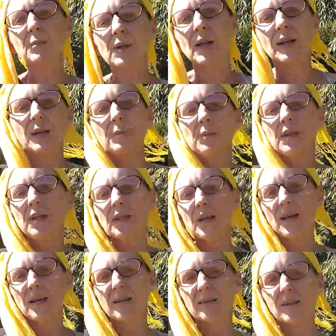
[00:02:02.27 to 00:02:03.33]
behind me
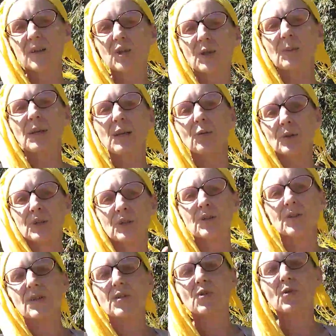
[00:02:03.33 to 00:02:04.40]
and touching me, which
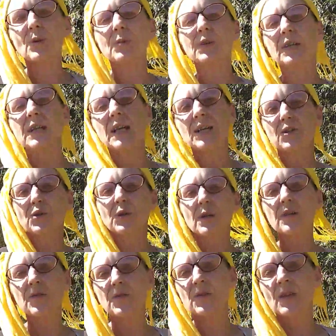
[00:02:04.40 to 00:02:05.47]
is extremely
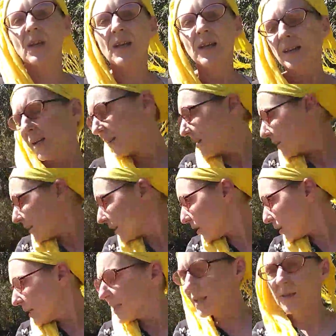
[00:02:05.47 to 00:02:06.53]
dangerous,
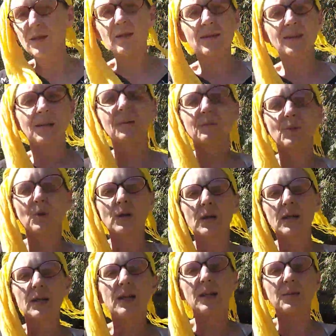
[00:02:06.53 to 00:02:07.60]
there he is,
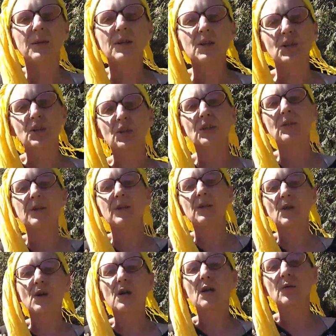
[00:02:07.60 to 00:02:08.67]
pretty much chilling
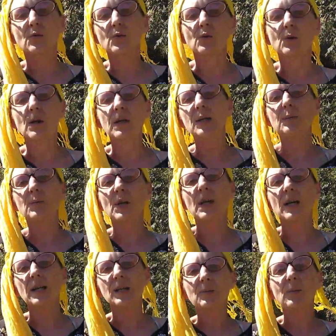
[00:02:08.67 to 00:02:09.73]
along right
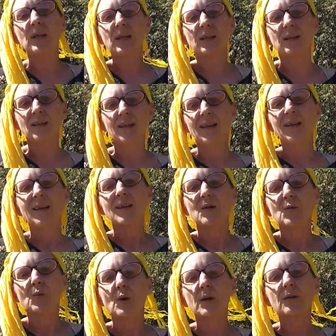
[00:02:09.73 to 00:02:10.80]
behind me.
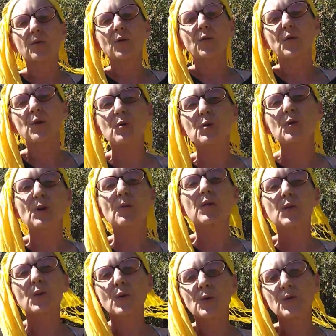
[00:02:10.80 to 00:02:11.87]
He's one of the few
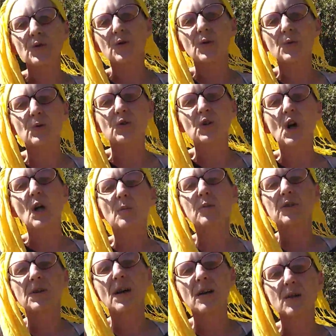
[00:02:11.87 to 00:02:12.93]
service horses whose job
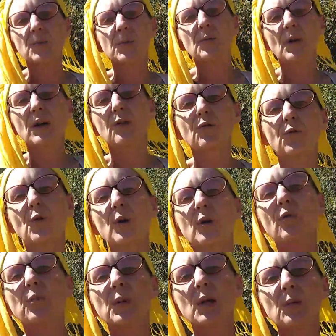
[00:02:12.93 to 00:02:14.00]
is not to be right in front
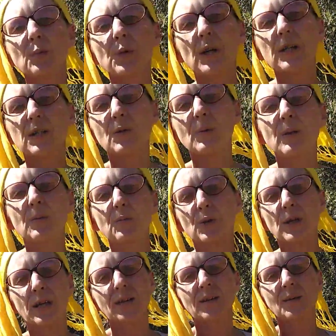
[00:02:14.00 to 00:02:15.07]
of me, but to be
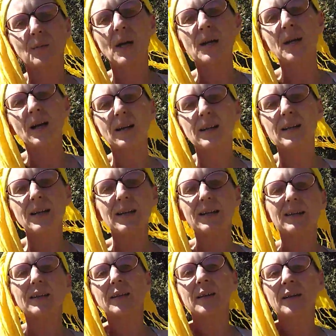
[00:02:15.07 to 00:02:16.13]
protecting my hind
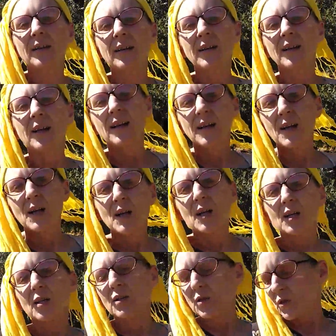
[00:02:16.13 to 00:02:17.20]
end.
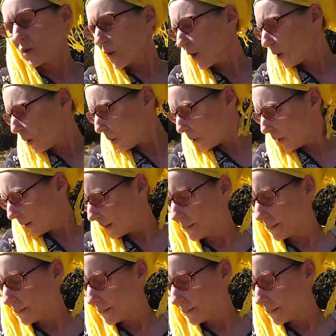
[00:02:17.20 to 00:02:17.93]
So,